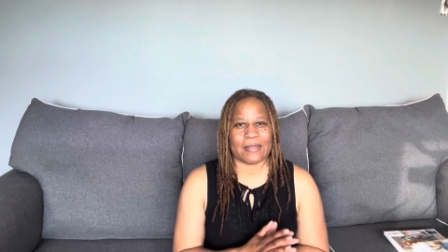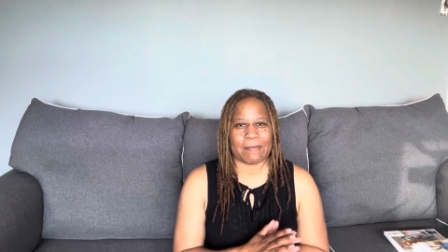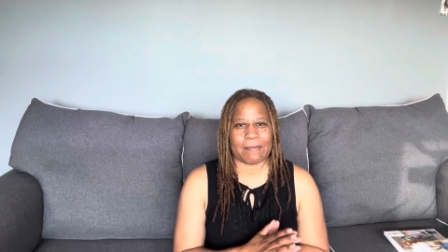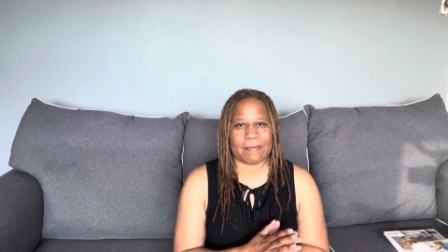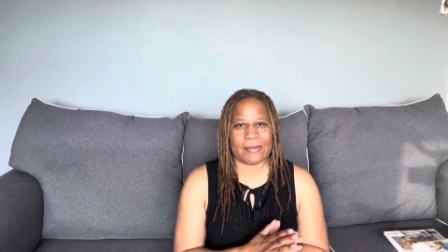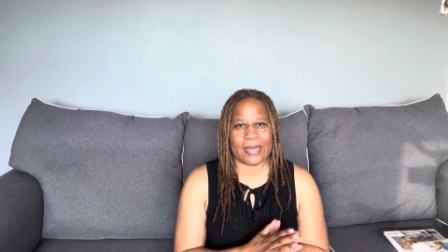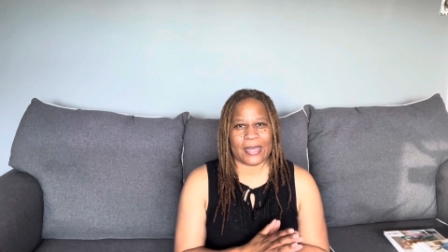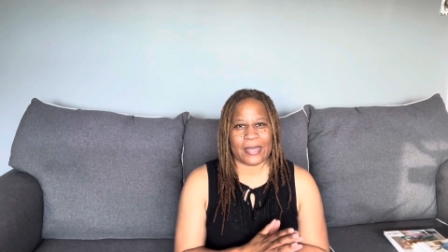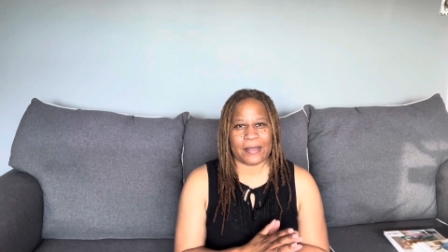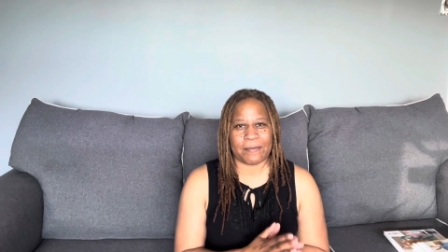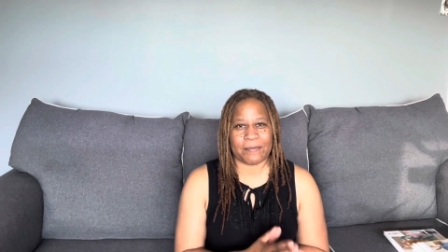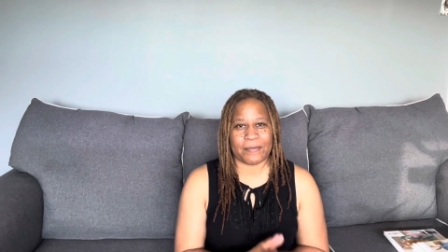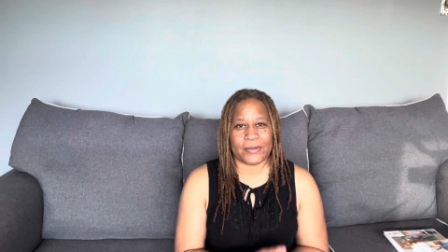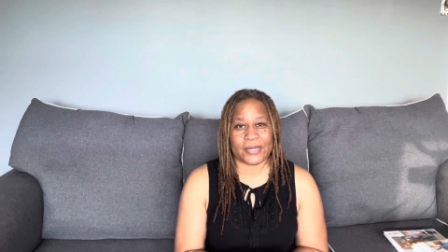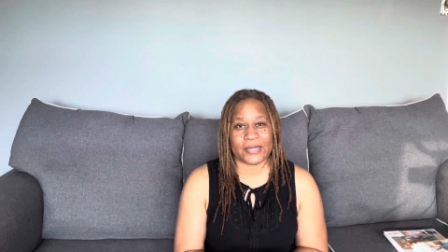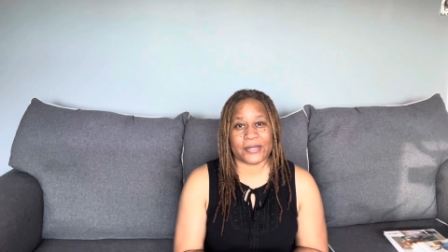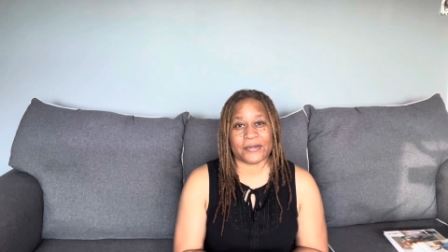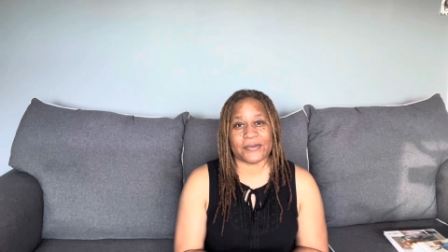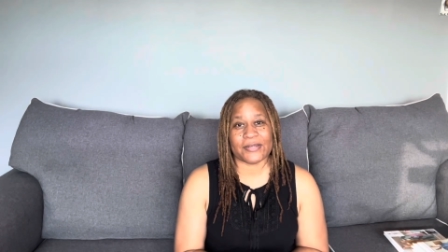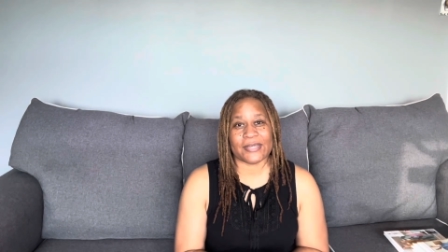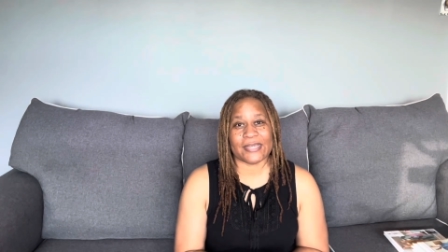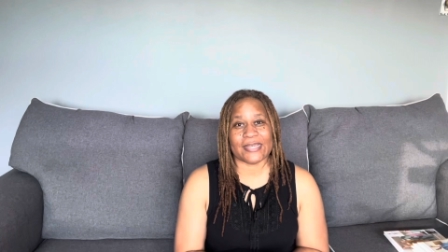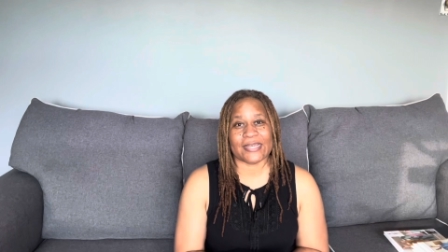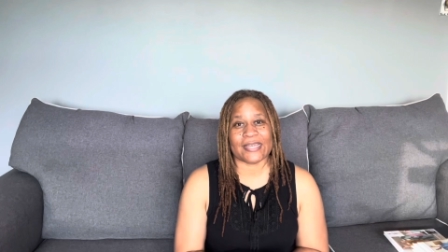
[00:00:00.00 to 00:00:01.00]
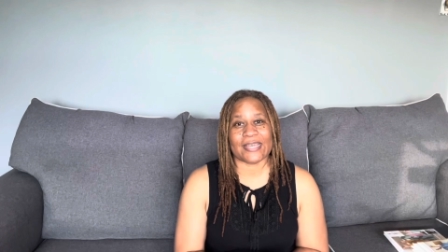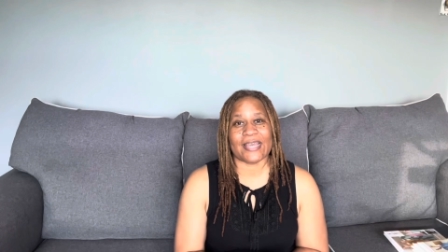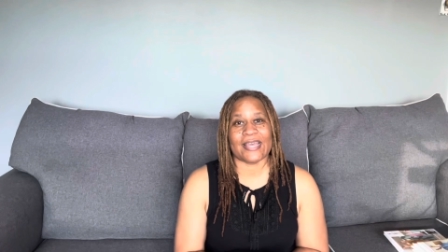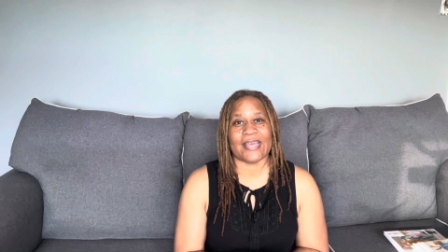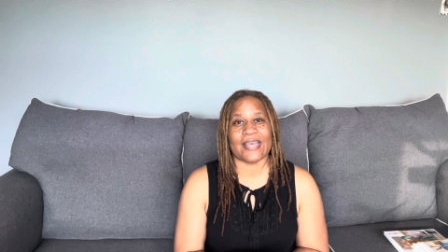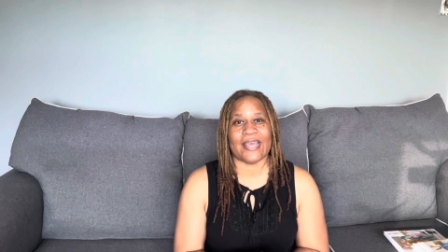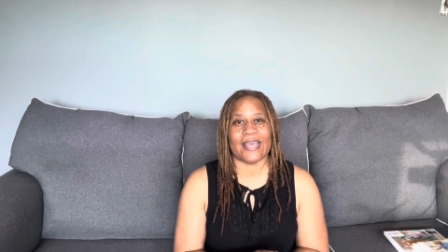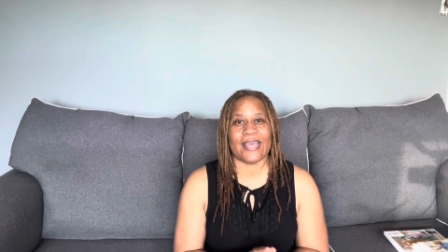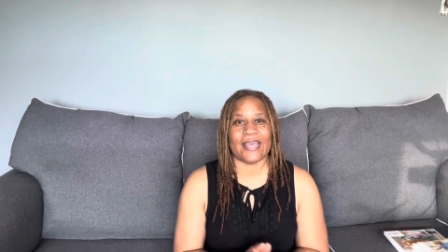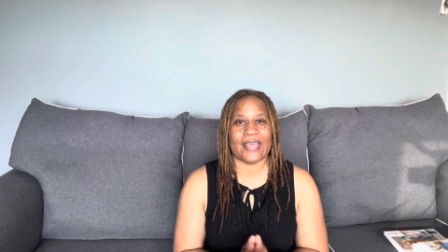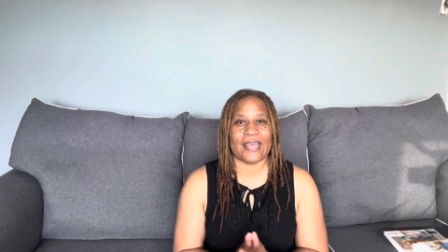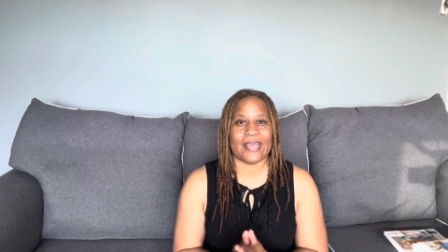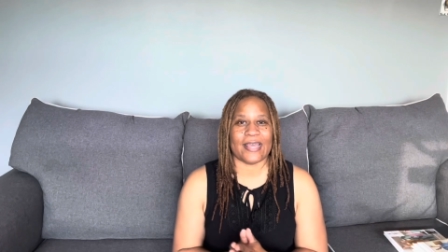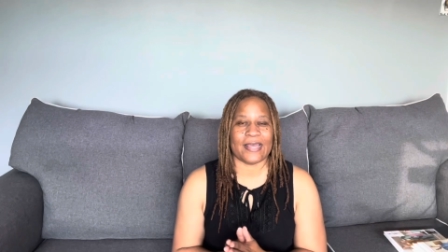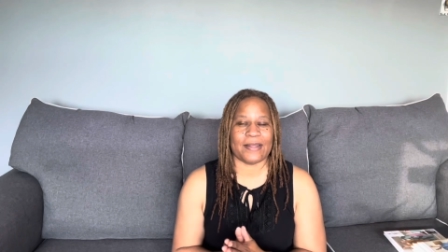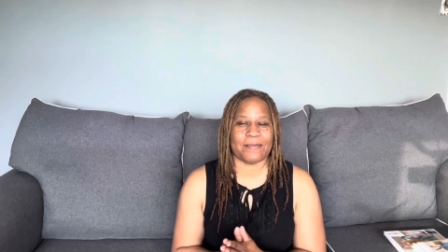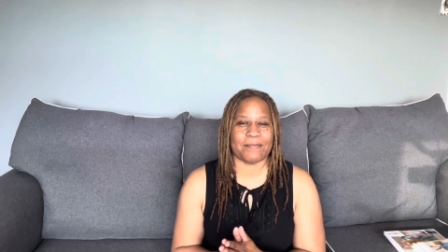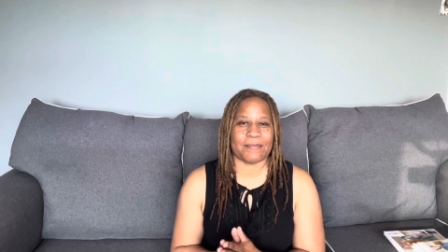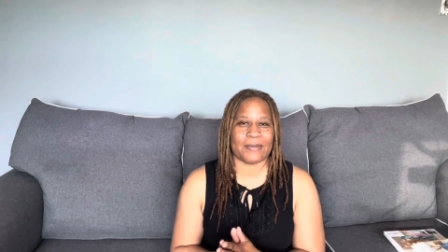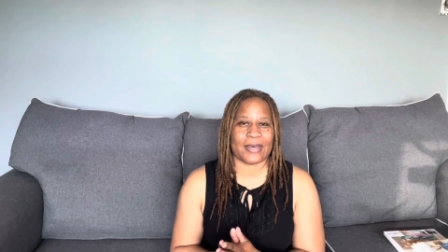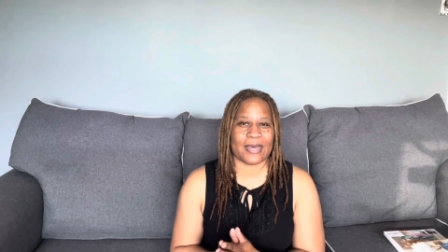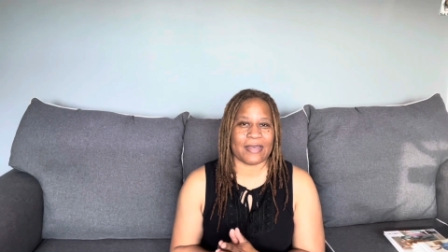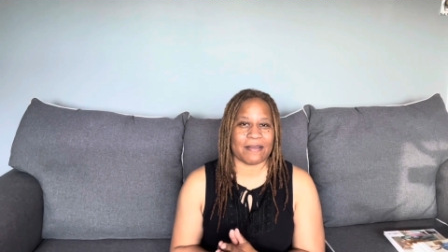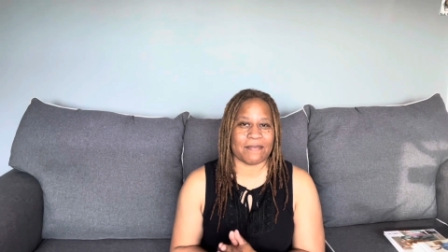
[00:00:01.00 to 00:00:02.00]
my Butterick and
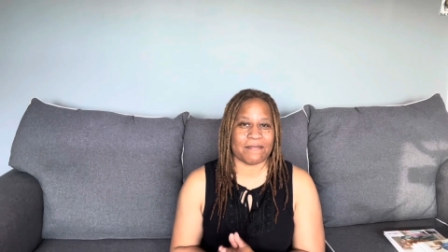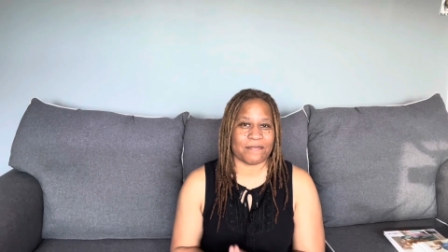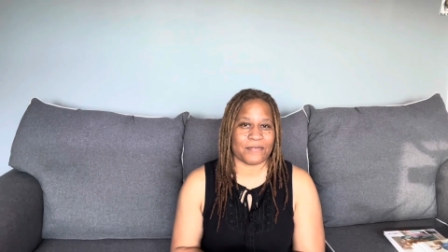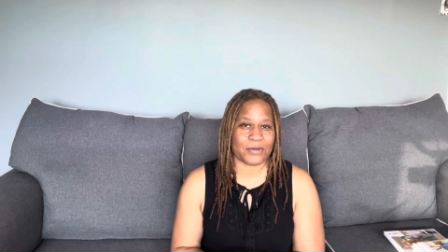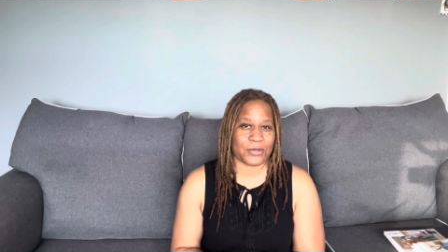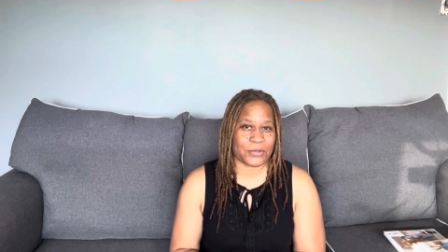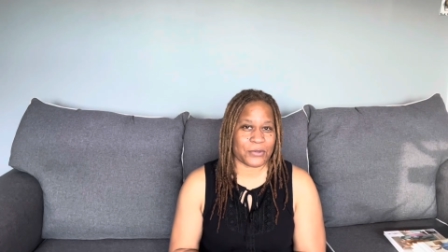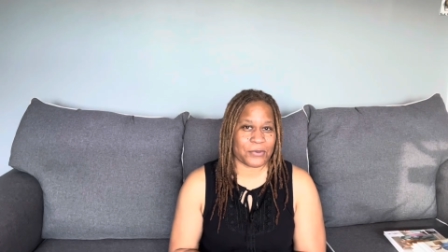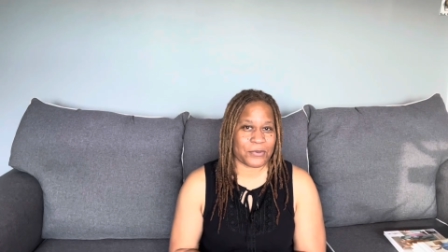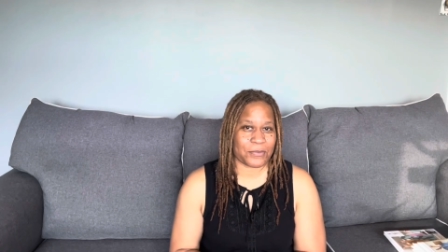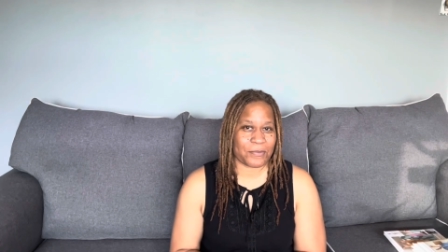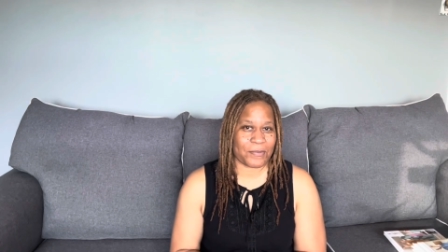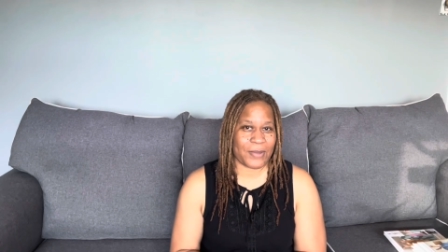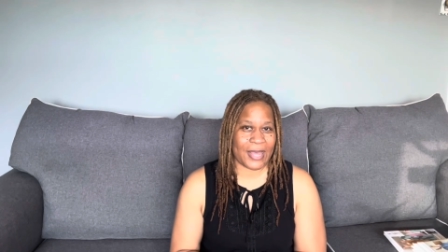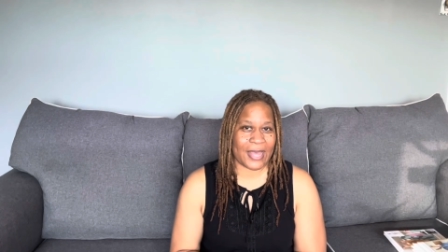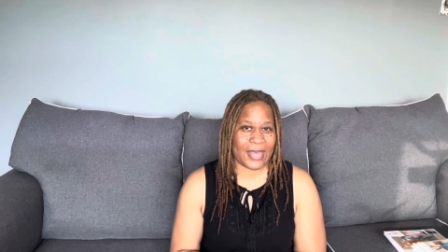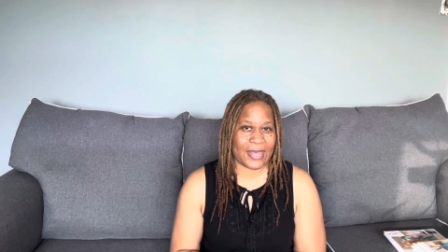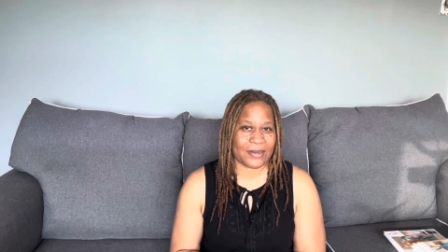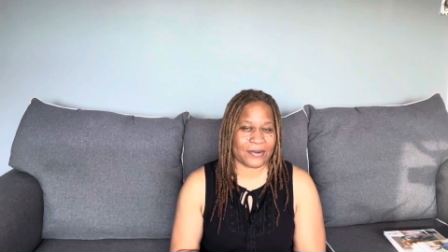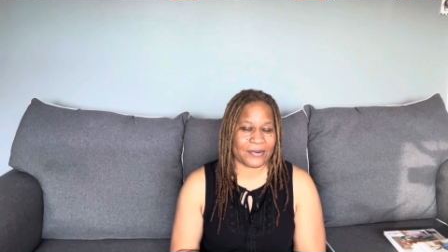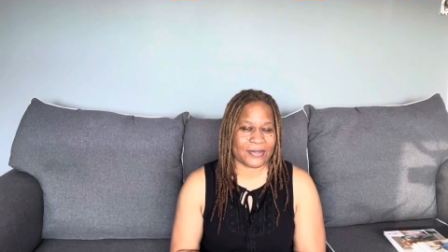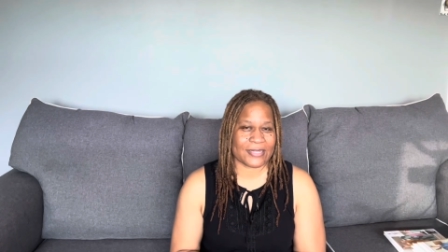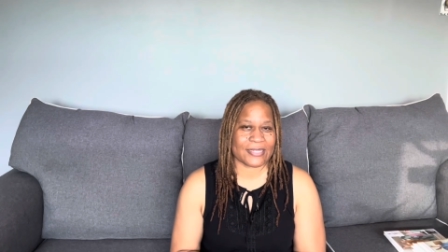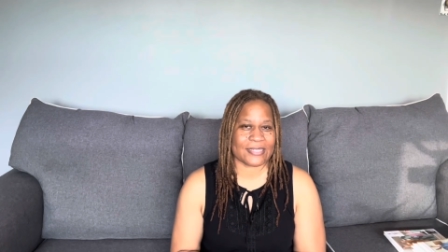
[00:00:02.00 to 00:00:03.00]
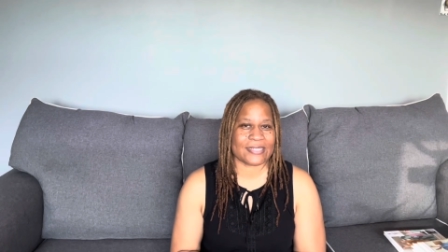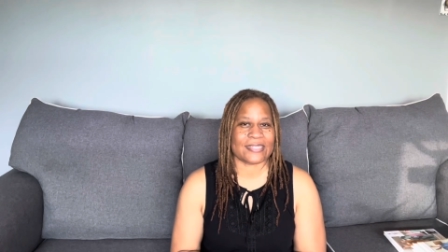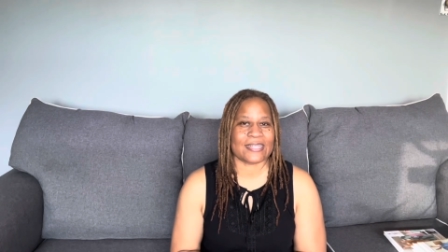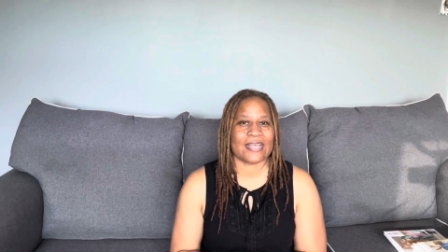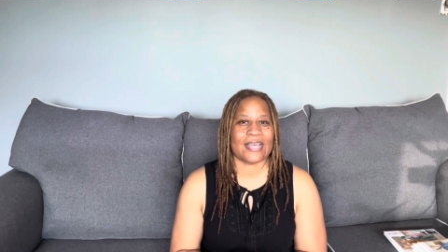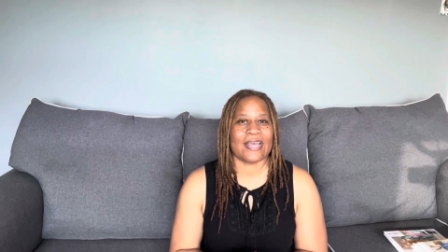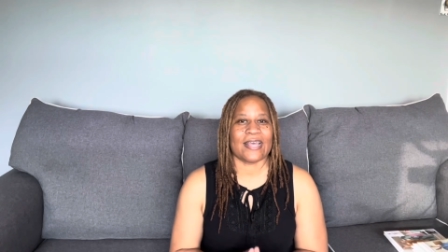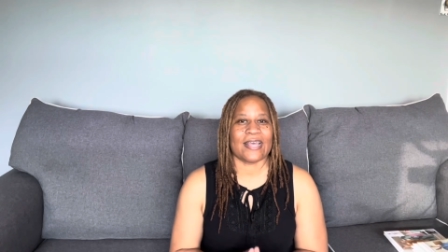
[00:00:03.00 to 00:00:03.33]
my Vogue patterns.